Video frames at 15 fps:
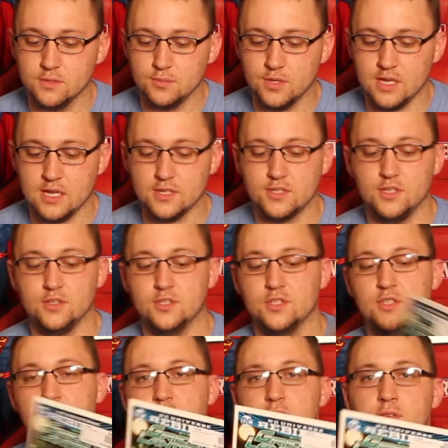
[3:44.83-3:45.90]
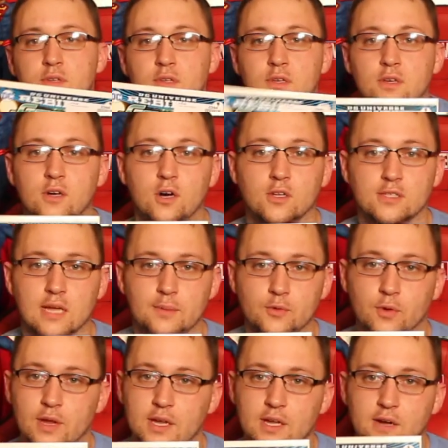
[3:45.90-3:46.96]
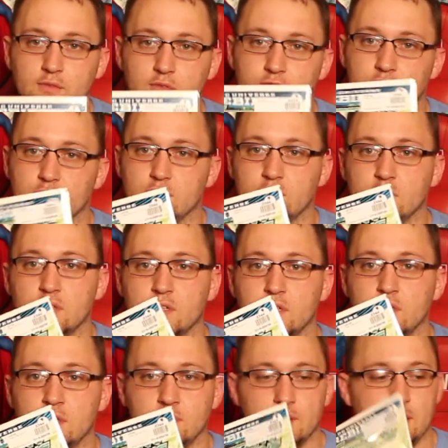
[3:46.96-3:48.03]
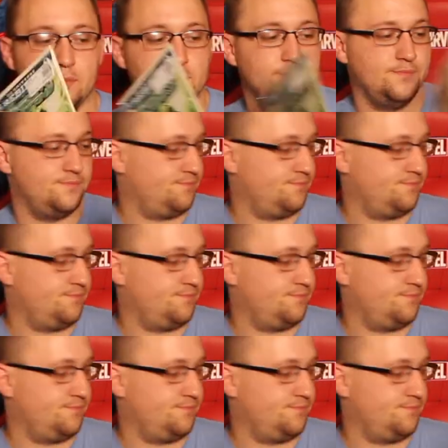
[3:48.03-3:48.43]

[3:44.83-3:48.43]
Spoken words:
But yeah, still just a all-time great cover for that one.